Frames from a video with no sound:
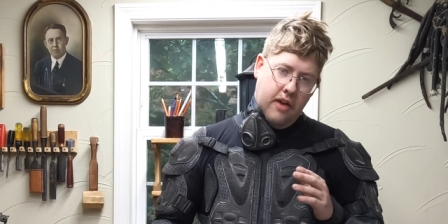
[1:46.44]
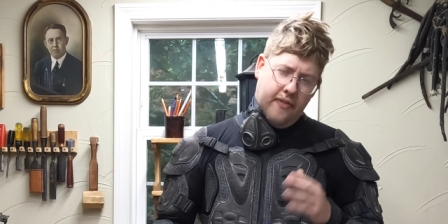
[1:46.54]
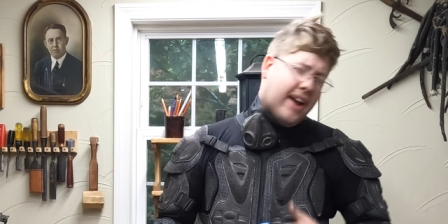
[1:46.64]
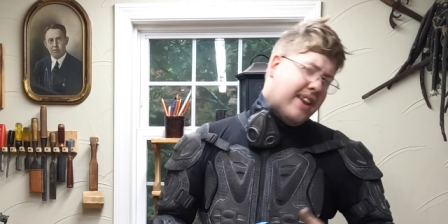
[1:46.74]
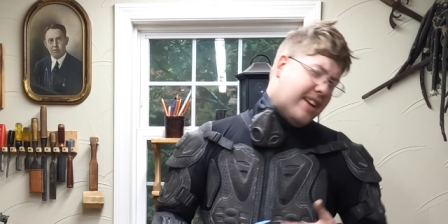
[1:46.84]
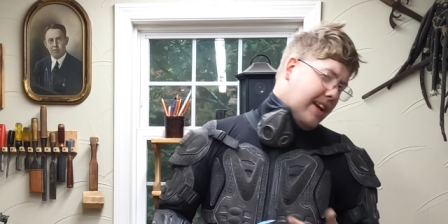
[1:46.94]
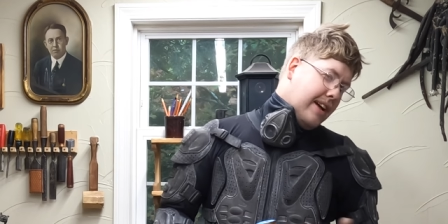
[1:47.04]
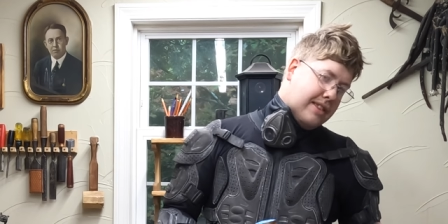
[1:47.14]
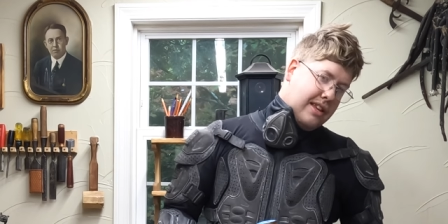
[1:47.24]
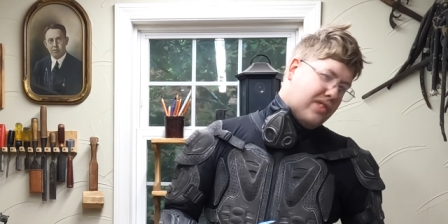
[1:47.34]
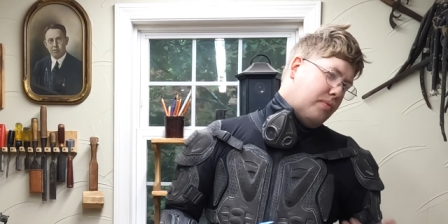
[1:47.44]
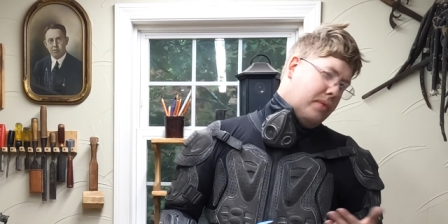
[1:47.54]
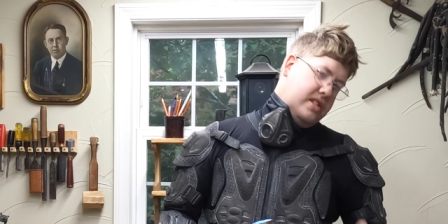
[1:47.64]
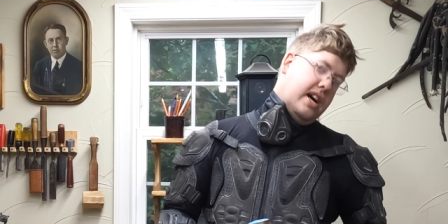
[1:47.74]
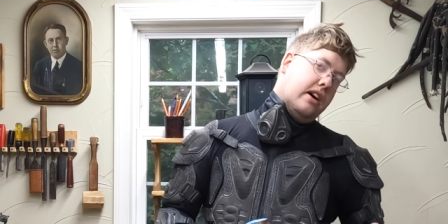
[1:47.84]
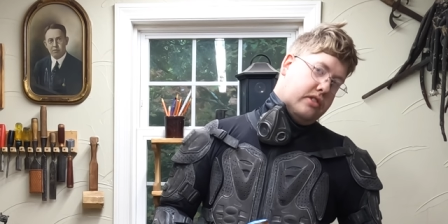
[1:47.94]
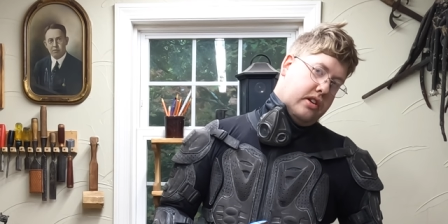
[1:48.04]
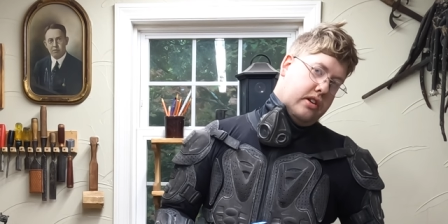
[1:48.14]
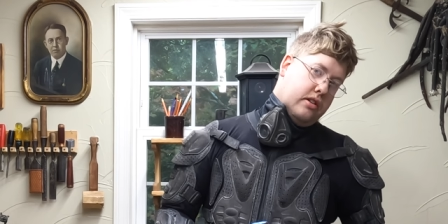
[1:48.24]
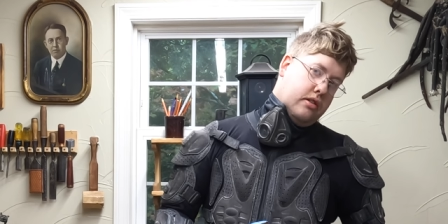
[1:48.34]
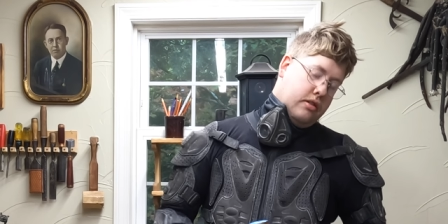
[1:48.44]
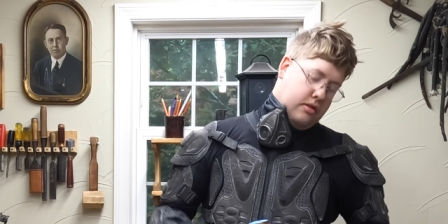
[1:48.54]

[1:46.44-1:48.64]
If I didn't get this from the desert,